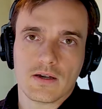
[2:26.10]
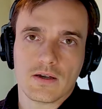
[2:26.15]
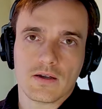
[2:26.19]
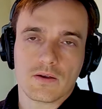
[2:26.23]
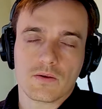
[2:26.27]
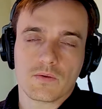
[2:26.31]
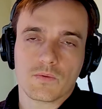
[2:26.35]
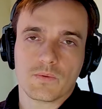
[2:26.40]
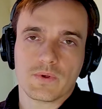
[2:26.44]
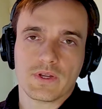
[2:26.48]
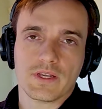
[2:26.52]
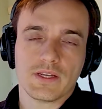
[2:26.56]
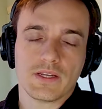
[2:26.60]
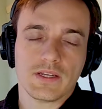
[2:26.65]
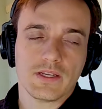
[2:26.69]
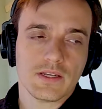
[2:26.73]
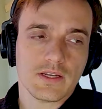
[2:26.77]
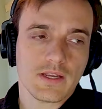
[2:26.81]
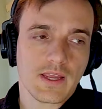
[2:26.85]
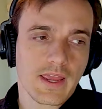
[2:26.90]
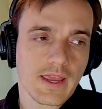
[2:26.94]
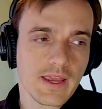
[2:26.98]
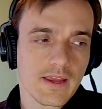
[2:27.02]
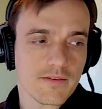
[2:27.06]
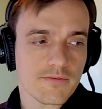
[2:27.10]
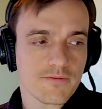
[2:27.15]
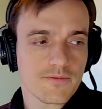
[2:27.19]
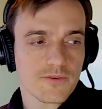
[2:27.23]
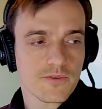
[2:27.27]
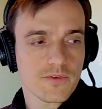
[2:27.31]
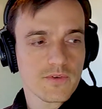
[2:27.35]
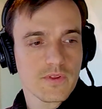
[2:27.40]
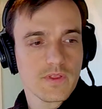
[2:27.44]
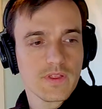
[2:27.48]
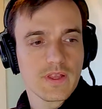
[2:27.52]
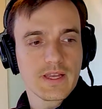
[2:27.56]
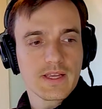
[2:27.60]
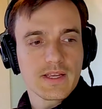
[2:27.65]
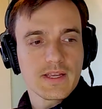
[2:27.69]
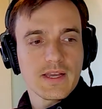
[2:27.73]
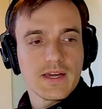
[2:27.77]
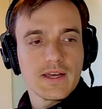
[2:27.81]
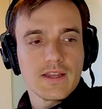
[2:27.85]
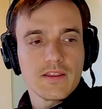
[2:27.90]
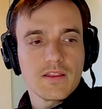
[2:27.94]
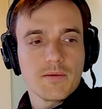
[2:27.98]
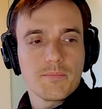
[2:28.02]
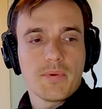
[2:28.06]
We aim for like
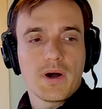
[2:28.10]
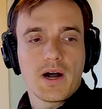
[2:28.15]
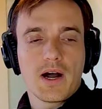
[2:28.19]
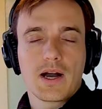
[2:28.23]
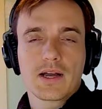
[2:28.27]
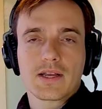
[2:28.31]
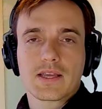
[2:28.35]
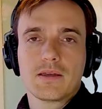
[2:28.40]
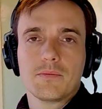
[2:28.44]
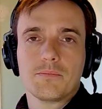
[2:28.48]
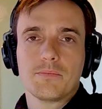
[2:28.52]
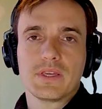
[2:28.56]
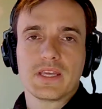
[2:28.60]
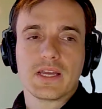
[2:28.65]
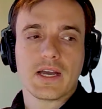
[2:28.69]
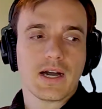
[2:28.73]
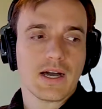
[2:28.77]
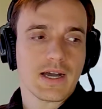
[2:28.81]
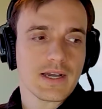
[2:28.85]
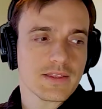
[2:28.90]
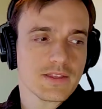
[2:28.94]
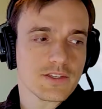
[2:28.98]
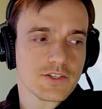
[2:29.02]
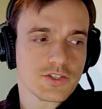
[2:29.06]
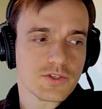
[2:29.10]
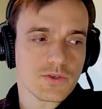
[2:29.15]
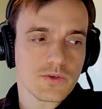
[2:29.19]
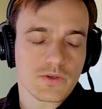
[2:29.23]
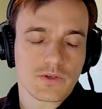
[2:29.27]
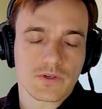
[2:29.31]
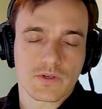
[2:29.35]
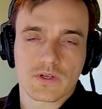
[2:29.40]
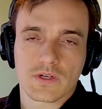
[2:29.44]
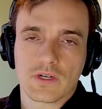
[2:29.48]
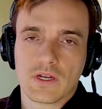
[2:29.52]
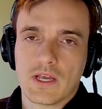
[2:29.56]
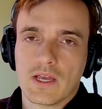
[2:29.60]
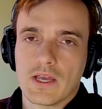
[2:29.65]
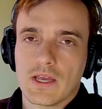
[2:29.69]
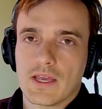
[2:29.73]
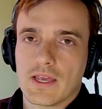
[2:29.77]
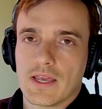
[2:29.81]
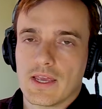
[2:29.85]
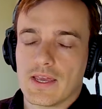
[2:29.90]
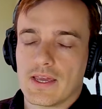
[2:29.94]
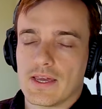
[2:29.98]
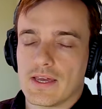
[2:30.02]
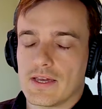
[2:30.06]
kind of the pocket behind the shoulder,
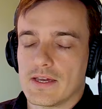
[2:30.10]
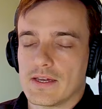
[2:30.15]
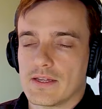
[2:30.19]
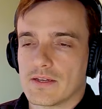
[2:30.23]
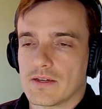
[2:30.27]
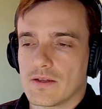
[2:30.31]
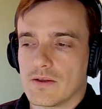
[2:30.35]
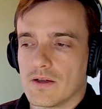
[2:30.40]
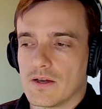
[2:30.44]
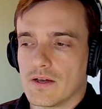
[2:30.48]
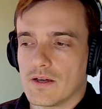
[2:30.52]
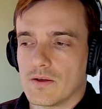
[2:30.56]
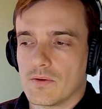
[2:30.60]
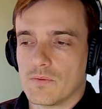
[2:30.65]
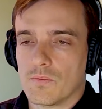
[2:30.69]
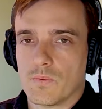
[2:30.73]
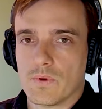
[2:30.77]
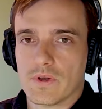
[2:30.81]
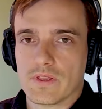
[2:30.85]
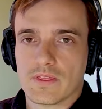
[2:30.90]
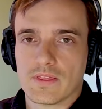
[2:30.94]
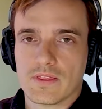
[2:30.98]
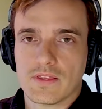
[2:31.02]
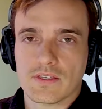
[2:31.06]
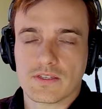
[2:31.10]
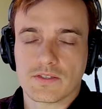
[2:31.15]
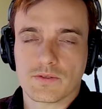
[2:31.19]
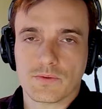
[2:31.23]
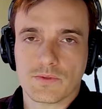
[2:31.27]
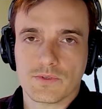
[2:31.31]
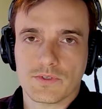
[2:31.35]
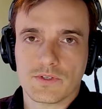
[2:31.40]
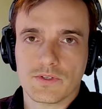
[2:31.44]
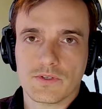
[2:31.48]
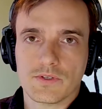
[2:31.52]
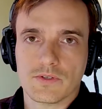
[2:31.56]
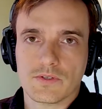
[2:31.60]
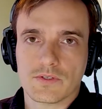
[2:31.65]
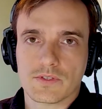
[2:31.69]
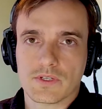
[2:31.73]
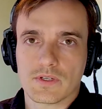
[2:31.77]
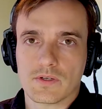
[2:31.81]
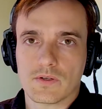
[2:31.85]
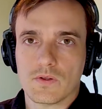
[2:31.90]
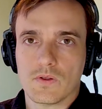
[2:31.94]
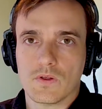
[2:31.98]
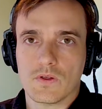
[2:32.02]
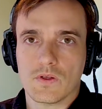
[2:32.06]
and what this will do is
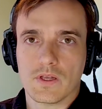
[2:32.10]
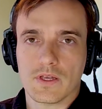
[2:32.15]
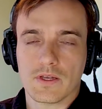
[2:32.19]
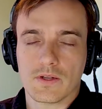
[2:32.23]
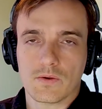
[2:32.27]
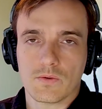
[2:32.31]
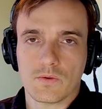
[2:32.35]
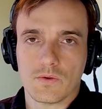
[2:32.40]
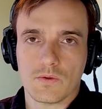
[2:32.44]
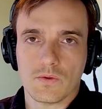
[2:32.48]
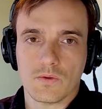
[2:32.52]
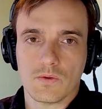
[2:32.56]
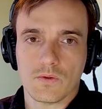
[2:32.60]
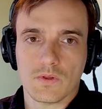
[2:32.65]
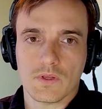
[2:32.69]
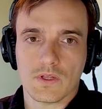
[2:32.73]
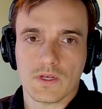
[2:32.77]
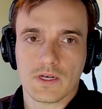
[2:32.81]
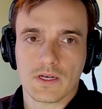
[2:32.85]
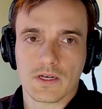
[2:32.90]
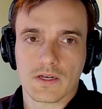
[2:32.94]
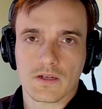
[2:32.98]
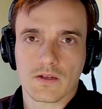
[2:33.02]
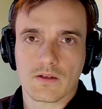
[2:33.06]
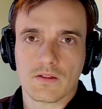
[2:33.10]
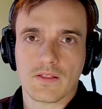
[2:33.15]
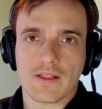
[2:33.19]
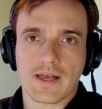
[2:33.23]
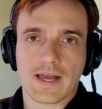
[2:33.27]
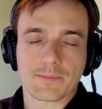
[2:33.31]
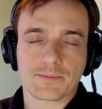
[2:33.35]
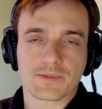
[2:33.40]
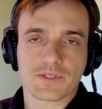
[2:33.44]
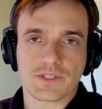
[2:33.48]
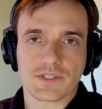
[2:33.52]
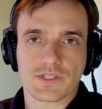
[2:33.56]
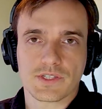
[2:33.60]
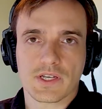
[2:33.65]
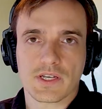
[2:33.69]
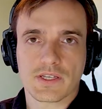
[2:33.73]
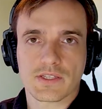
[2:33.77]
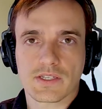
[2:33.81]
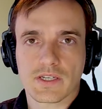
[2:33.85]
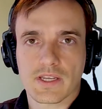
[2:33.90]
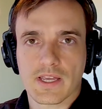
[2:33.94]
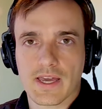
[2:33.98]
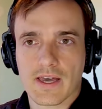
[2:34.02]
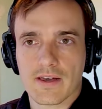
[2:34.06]
it'll collapse the
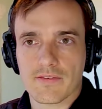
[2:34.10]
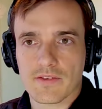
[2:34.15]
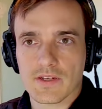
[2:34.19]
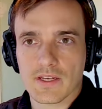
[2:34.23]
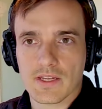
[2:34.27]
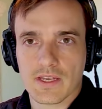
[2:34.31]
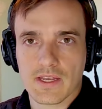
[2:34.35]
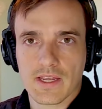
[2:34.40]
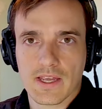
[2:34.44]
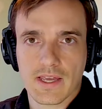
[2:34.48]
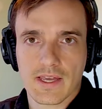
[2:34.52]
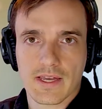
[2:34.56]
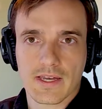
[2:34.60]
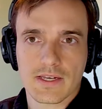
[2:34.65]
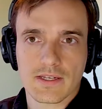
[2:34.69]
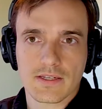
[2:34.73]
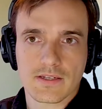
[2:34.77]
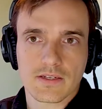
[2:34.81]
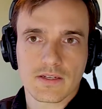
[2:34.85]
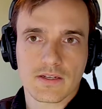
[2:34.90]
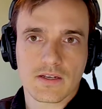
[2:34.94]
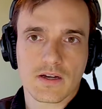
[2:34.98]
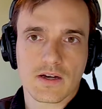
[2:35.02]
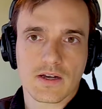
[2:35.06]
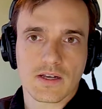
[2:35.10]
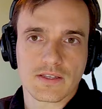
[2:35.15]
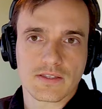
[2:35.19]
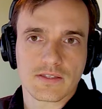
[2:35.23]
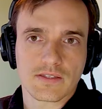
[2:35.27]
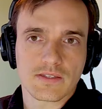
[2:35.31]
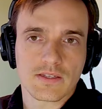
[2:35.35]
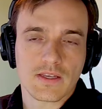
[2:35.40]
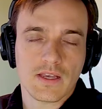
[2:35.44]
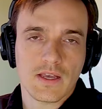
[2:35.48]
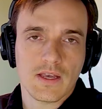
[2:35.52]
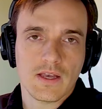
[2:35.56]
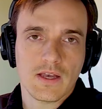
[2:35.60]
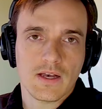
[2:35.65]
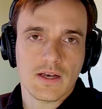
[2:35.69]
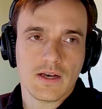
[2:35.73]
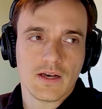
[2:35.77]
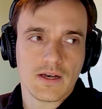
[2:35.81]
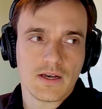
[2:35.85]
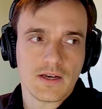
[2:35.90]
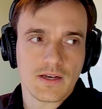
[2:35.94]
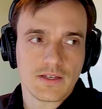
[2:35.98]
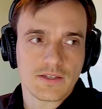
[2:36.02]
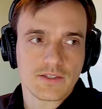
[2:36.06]
chest cavity and cause
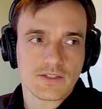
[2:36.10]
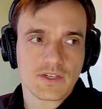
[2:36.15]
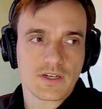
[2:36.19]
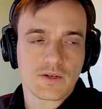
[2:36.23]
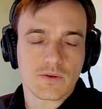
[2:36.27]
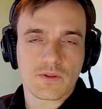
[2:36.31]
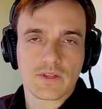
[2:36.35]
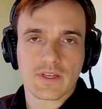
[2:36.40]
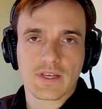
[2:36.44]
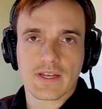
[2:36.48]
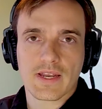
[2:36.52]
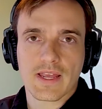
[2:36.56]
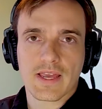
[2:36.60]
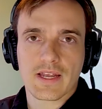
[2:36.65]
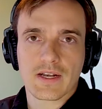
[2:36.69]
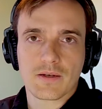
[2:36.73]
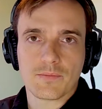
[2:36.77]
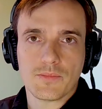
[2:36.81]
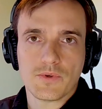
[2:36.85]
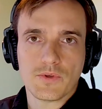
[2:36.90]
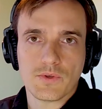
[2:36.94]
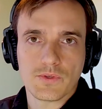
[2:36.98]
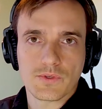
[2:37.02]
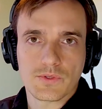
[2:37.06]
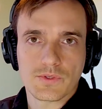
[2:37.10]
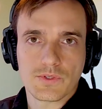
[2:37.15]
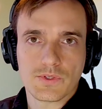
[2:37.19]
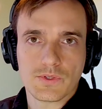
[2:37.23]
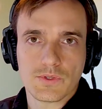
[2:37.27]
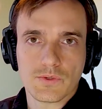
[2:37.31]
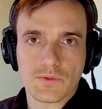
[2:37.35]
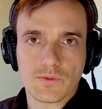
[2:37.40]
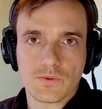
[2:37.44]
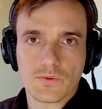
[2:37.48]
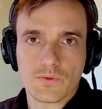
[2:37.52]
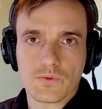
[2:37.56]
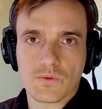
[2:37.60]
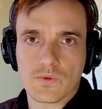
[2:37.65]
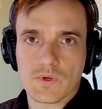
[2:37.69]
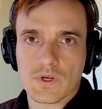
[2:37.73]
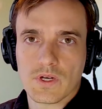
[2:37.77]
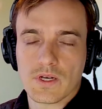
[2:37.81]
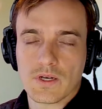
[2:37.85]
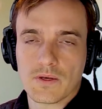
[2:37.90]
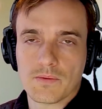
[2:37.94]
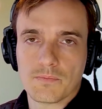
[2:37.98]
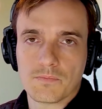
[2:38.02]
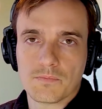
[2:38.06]
generally an animal to
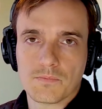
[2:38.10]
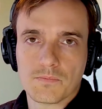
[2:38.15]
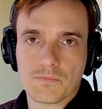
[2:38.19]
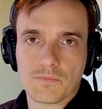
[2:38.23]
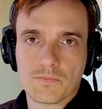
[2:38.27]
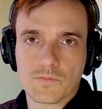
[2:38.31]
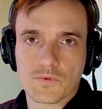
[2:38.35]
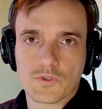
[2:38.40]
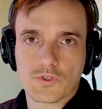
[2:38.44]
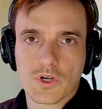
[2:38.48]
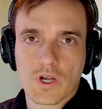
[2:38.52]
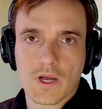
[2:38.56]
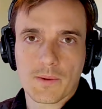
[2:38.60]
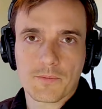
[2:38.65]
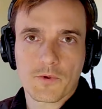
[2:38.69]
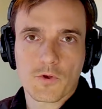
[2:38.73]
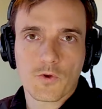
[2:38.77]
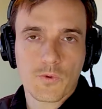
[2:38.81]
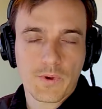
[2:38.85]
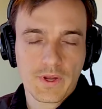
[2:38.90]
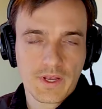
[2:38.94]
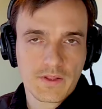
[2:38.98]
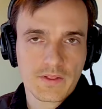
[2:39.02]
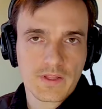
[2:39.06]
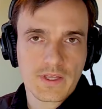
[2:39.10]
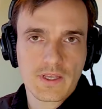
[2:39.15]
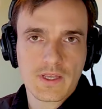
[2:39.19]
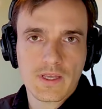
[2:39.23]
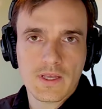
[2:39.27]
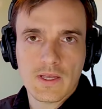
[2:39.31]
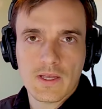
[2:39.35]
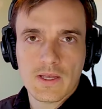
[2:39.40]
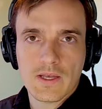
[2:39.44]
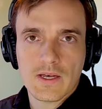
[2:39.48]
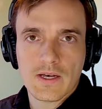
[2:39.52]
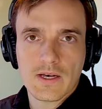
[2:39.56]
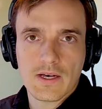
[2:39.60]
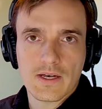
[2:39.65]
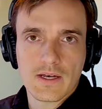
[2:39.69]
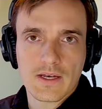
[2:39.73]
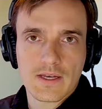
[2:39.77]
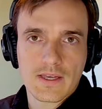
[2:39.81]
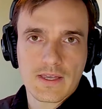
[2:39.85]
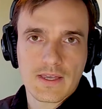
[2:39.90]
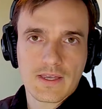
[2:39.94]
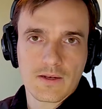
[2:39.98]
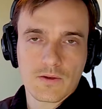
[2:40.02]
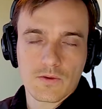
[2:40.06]
drop quickly.
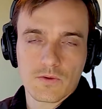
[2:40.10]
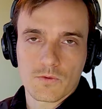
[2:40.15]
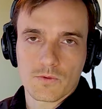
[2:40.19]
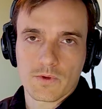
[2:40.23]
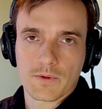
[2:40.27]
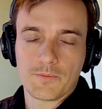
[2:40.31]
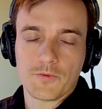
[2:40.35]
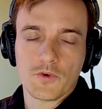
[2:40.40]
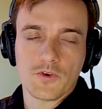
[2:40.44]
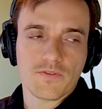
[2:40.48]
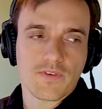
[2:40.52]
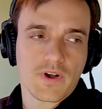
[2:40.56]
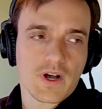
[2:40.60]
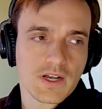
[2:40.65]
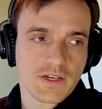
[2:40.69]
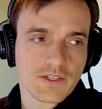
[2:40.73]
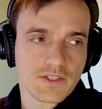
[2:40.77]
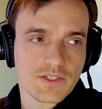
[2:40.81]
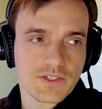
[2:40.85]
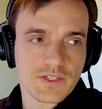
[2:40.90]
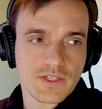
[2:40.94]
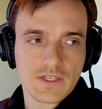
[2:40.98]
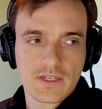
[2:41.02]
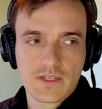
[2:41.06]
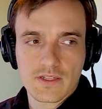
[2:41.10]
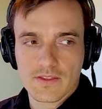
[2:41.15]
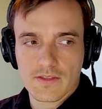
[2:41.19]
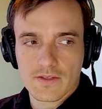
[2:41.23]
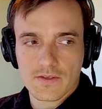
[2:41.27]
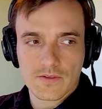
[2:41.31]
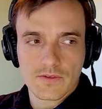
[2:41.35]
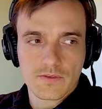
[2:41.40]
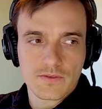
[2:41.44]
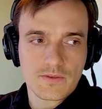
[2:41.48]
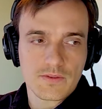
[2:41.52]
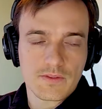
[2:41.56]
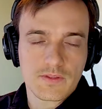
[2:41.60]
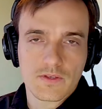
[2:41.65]
It'll remove oxygen, and they'll